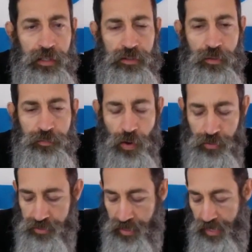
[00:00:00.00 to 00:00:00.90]
So,
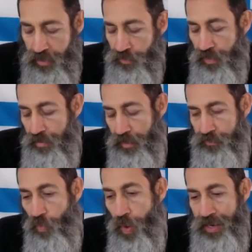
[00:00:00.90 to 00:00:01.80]
folks, thank you very much
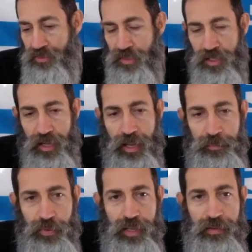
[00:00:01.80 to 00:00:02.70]
for watching today. I
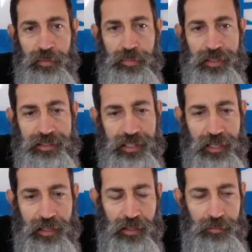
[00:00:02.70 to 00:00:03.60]
pray you have a blessed
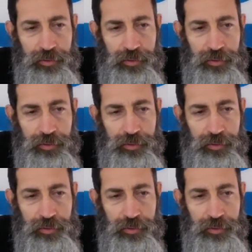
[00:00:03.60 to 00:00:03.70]
day.